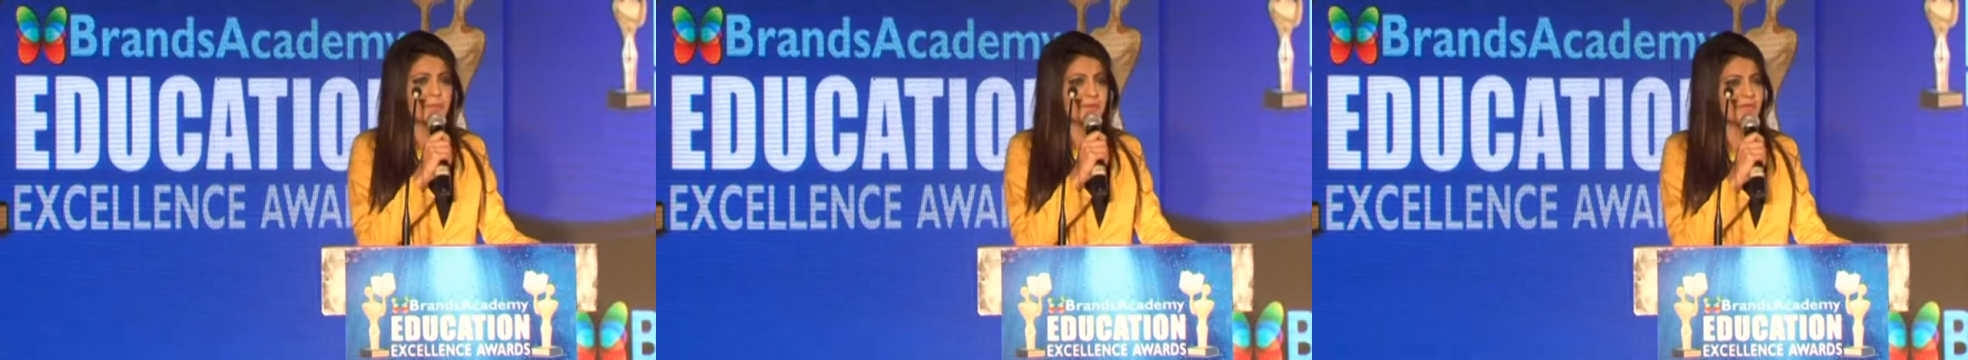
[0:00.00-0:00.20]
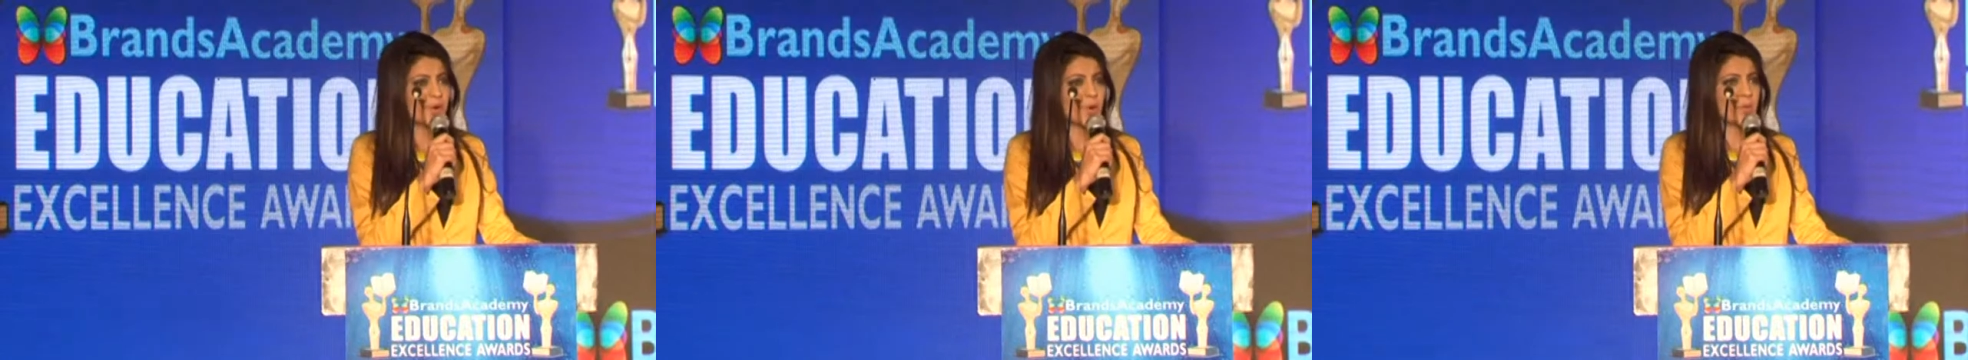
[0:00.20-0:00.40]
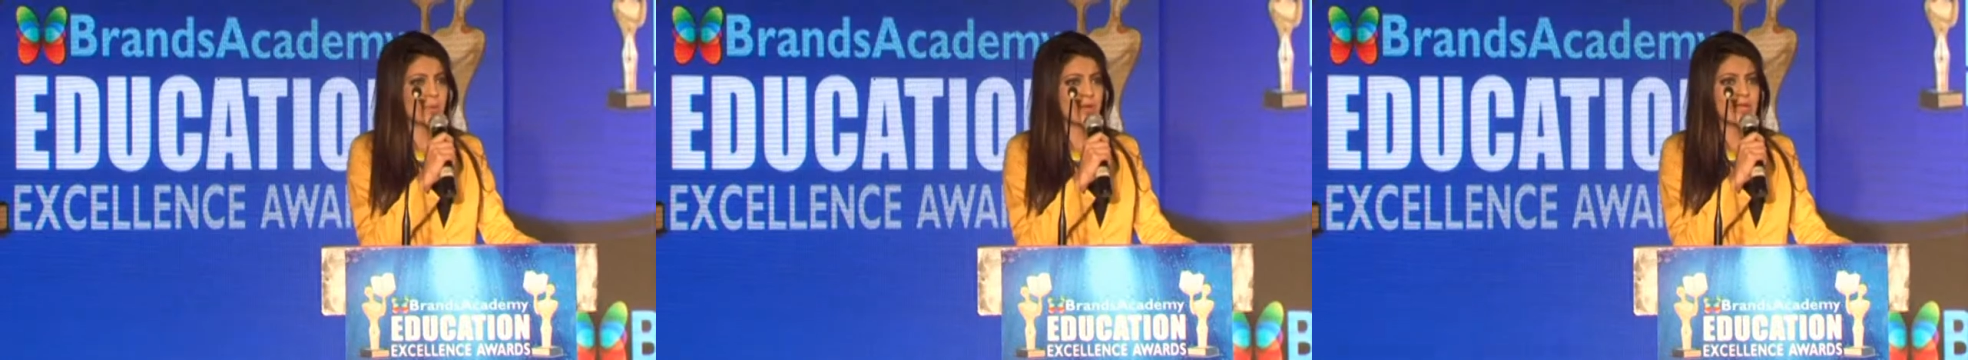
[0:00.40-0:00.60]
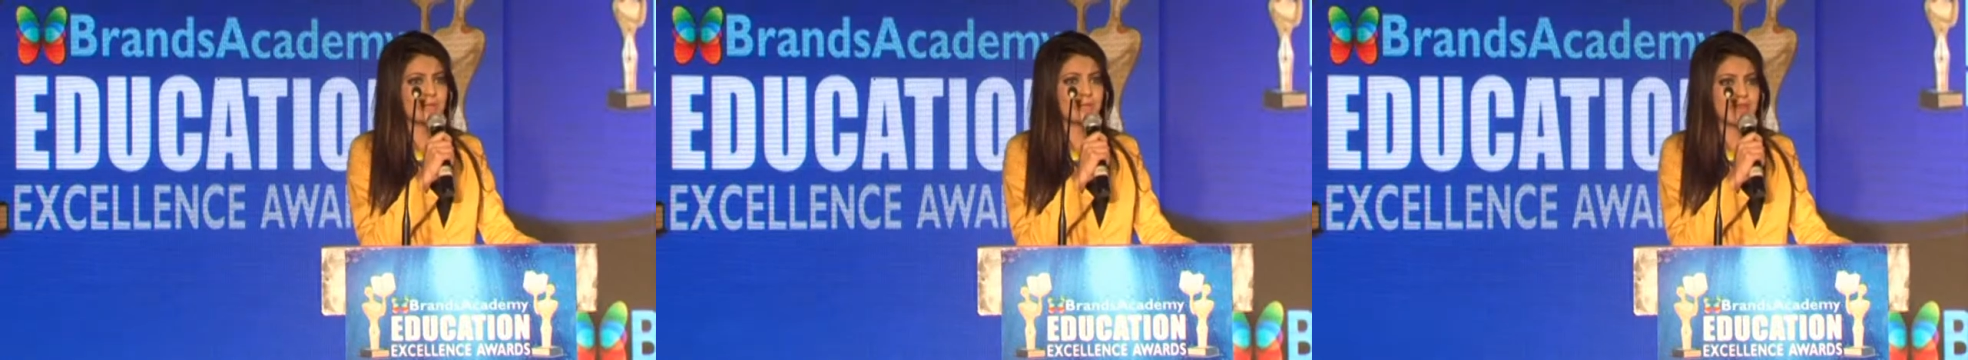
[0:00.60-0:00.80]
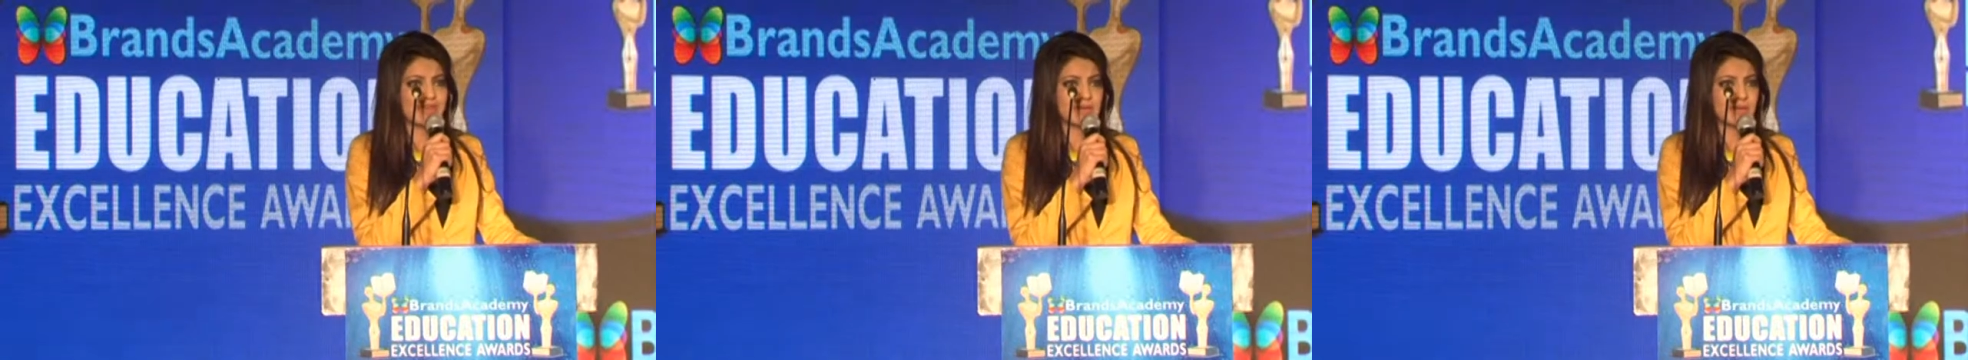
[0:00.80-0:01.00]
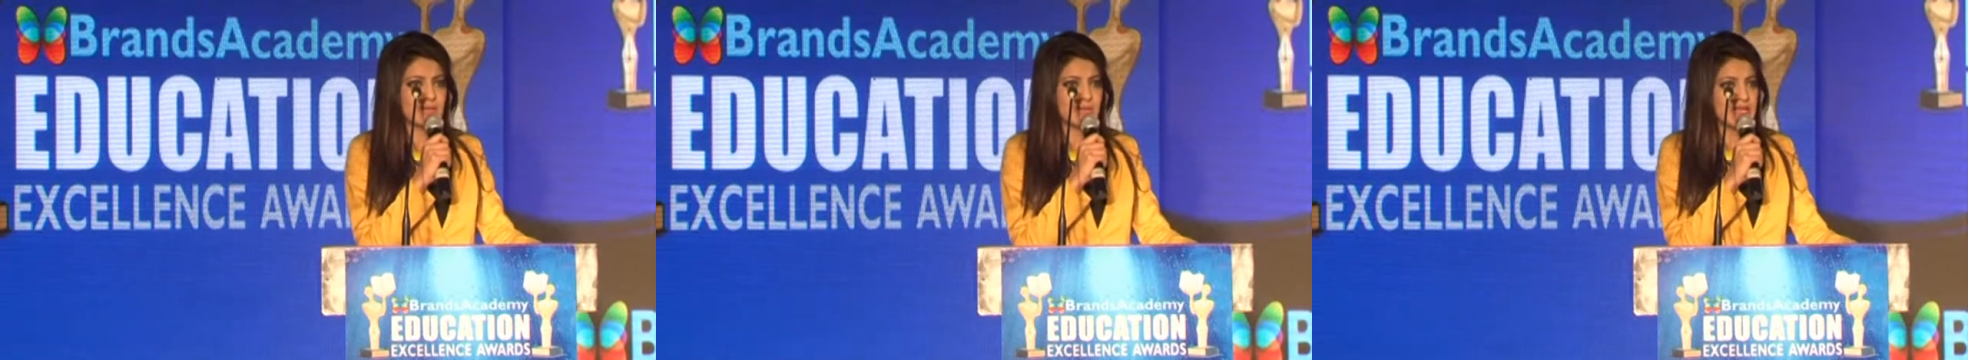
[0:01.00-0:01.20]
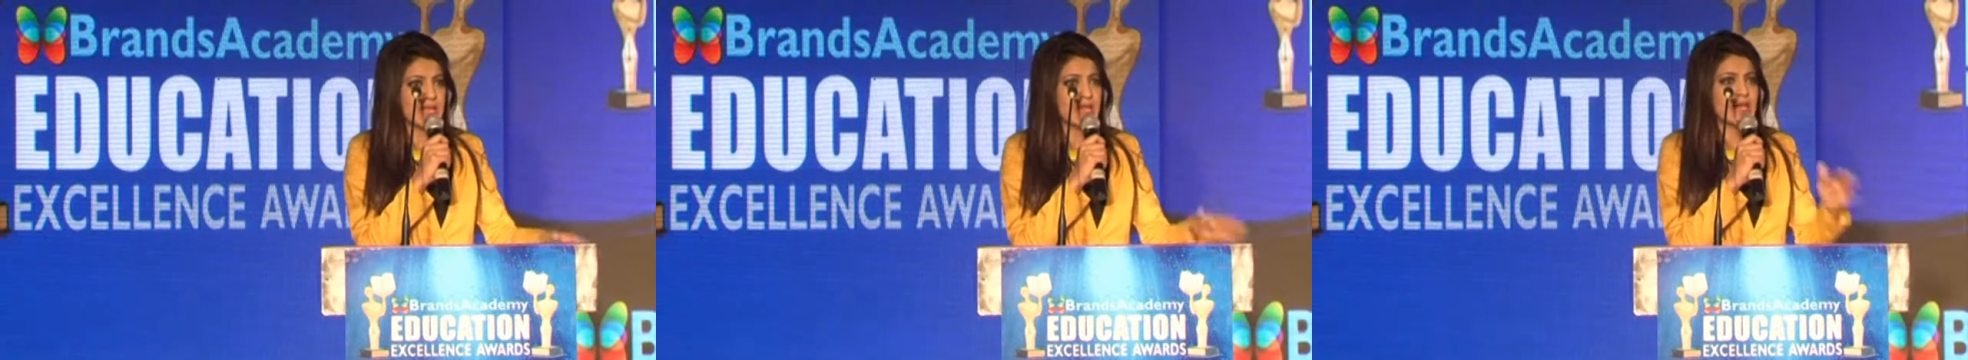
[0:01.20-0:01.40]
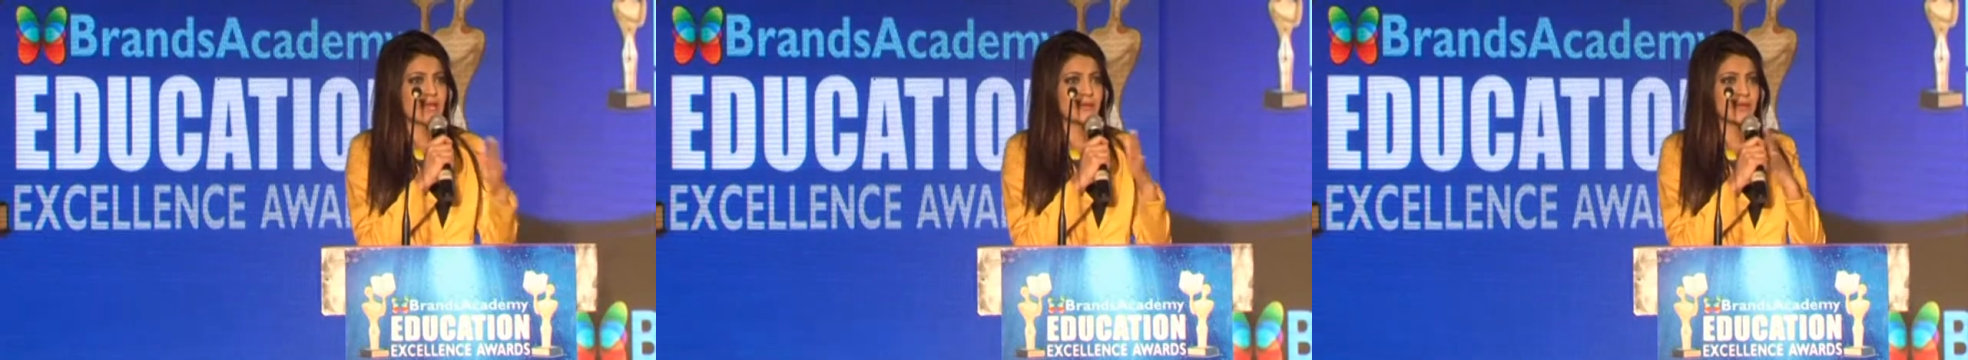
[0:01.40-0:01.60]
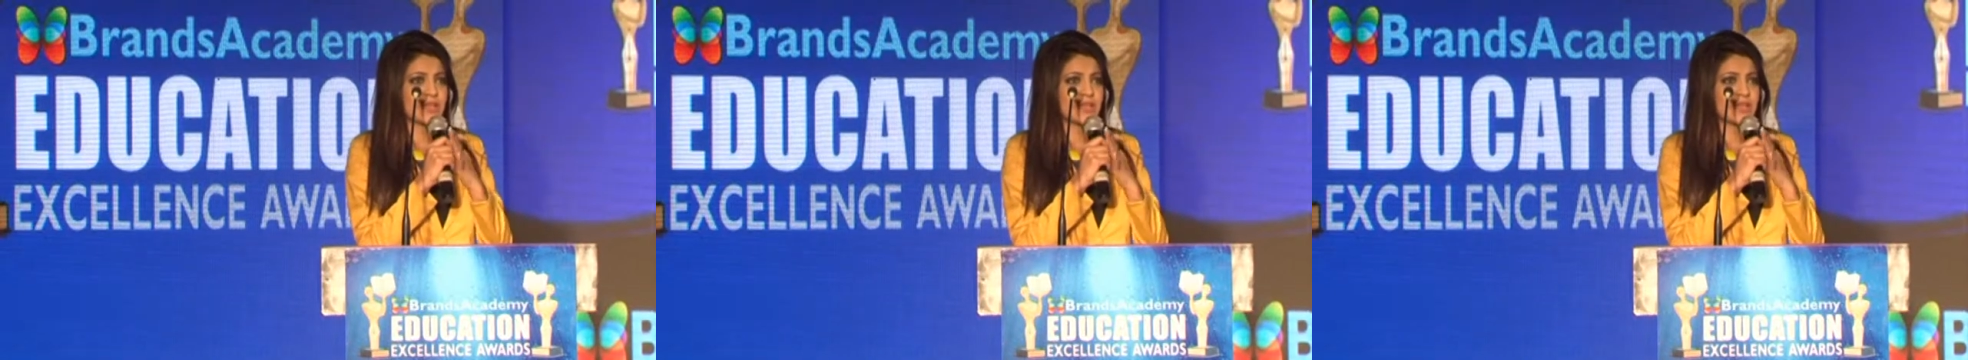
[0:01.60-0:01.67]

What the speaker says: Before we begin, I